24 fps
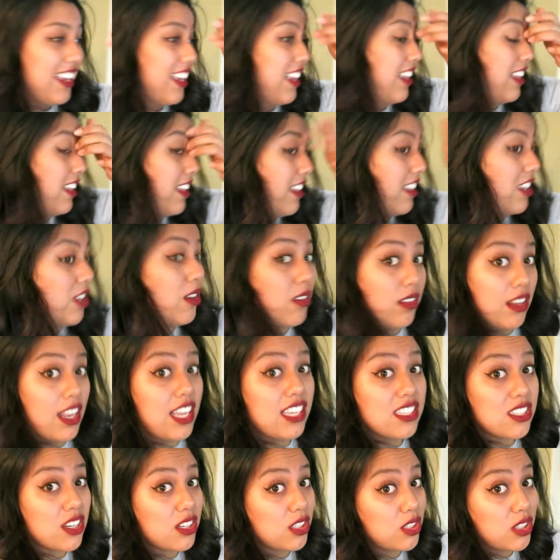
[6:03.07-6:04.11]
And
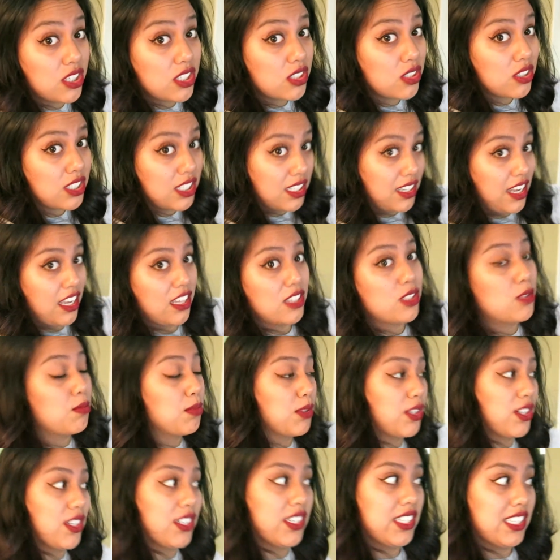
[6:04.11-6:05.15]
they start trick-or-treating like
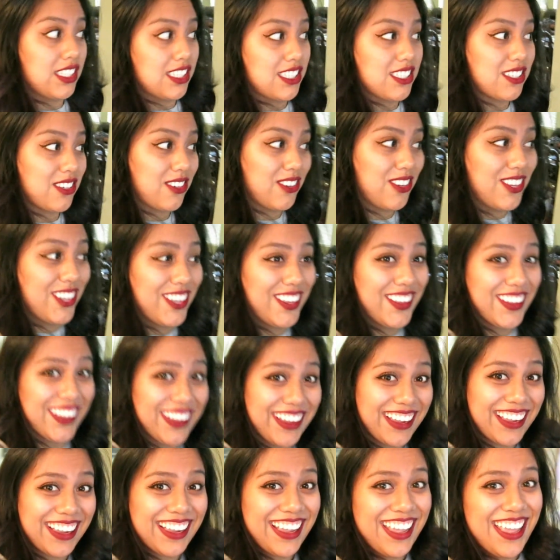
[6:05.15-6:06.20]
super early, so
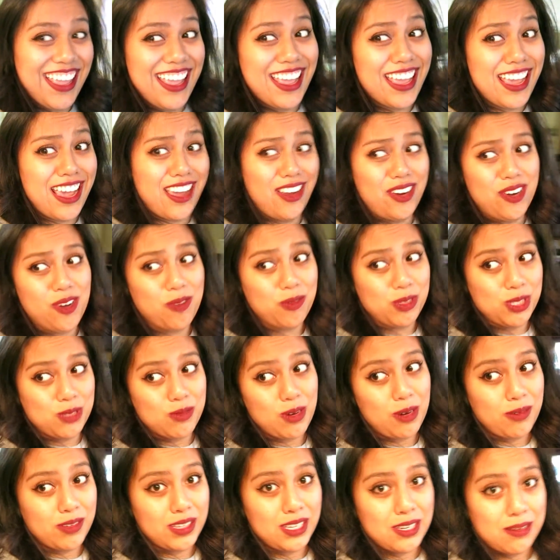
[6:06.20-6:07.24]
I don't know what's
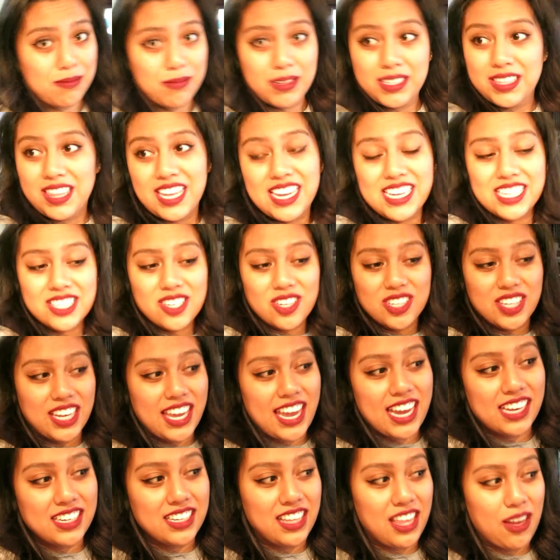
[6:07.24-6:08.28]
wrong with them. I think it's all the
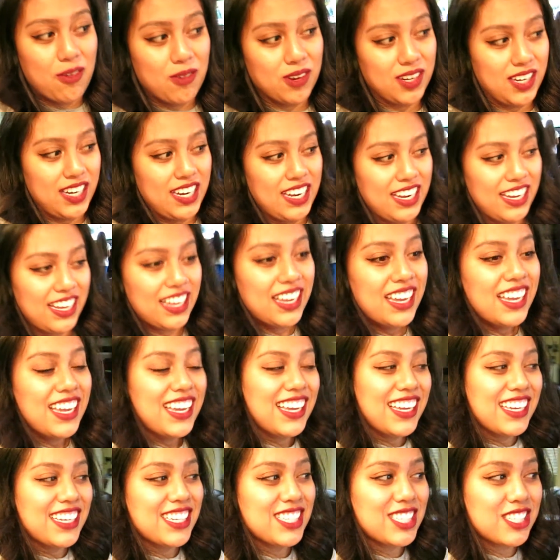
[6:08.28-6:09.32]
candy they want to get.
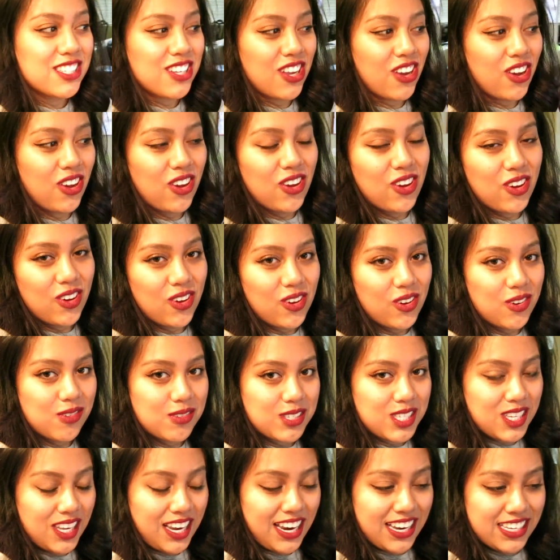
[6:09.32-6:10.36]
So
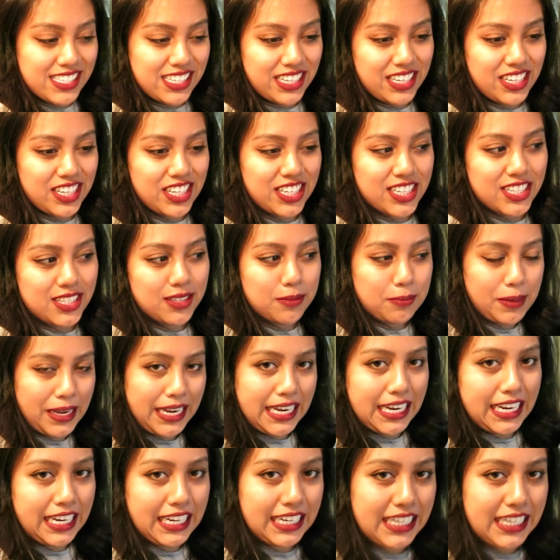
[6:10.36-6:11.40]
we'll see you guys later. Bye.